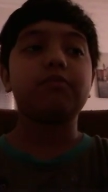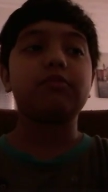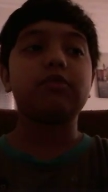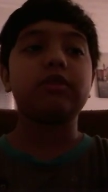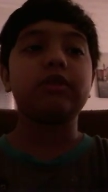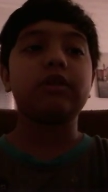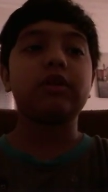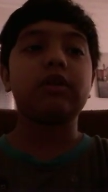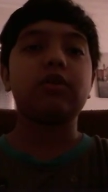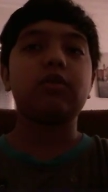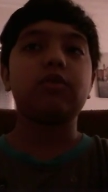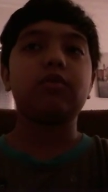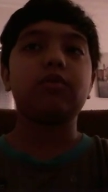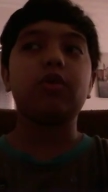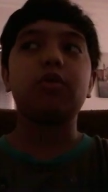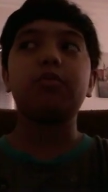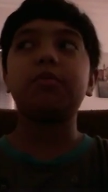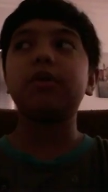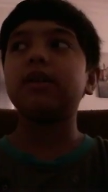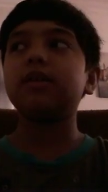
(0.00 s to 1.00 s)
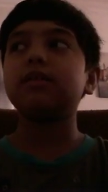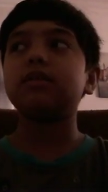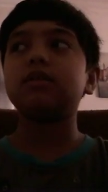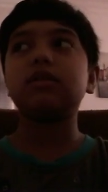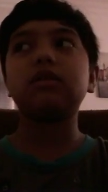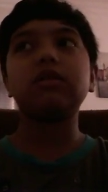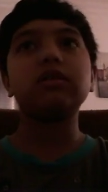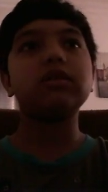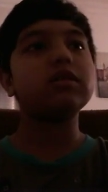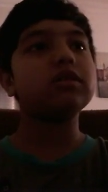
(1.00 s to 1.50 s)
So, nobody's
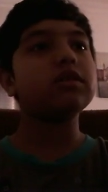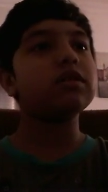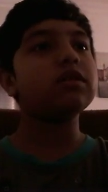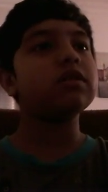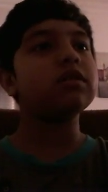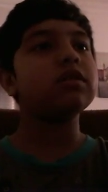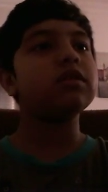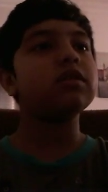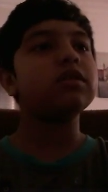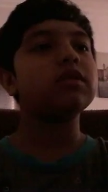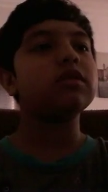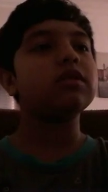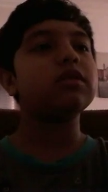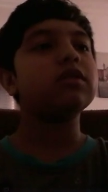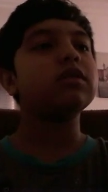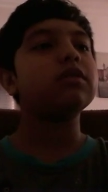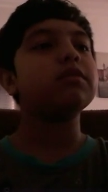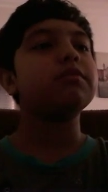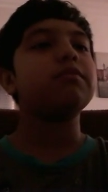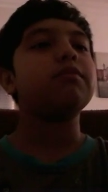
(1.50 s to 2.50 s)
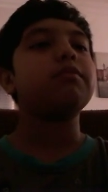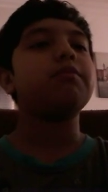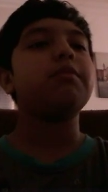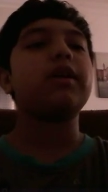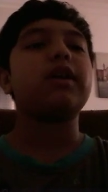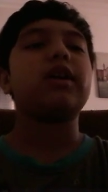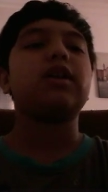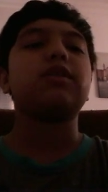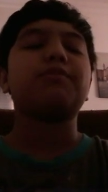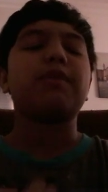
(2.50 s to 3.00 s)
here
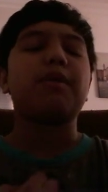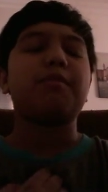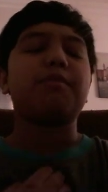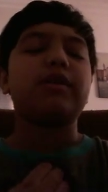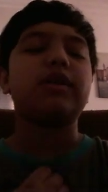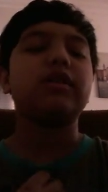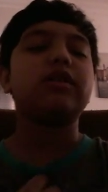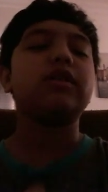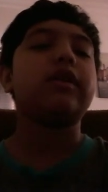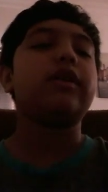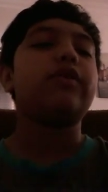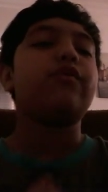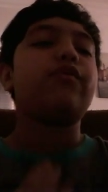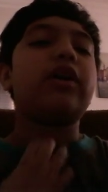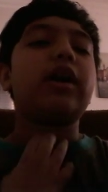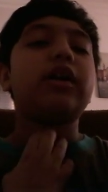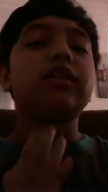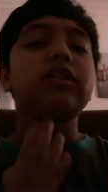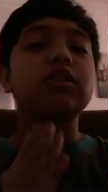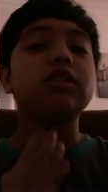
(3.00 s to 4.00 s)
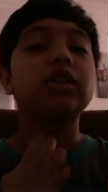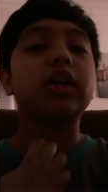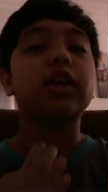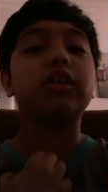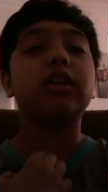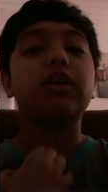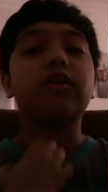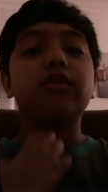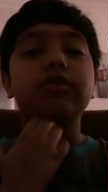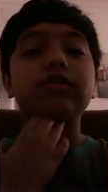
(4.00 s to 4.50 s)
because my mother and father
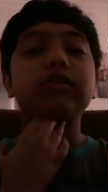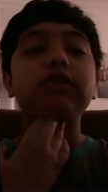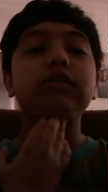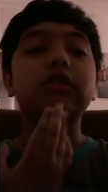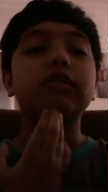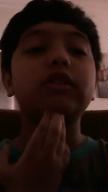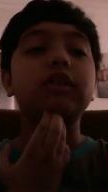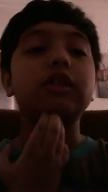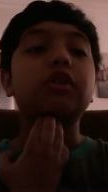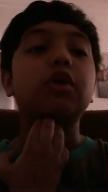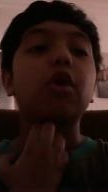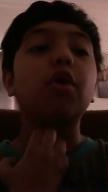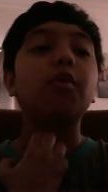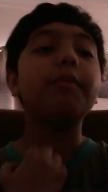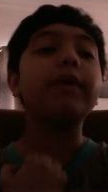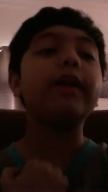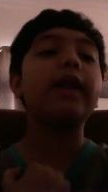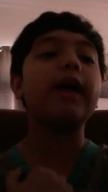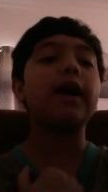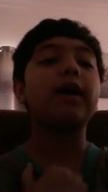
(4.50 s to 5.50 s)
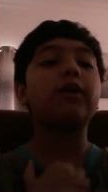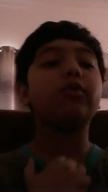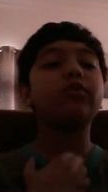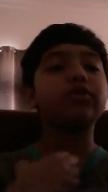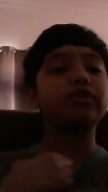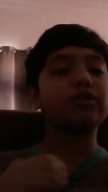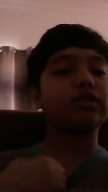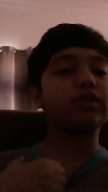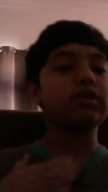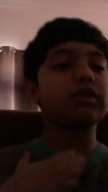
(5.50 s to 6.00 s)
checked the result. It's open
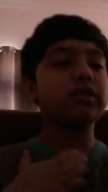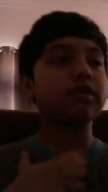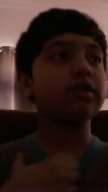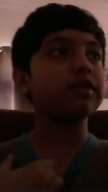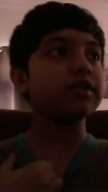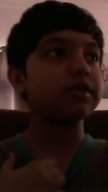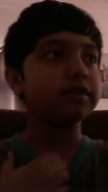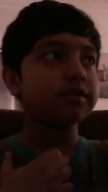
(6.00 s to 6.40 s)
house.